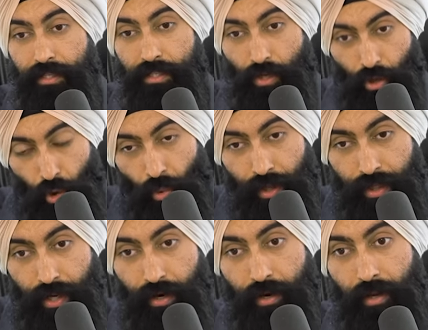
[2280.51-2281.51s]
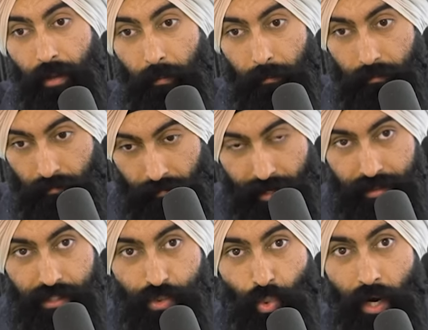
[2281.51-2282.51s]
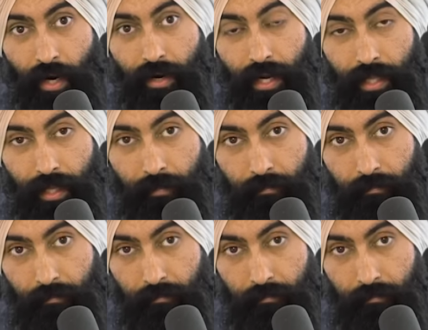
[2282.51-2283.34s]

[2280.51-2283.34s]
to go in there, make this wire, and then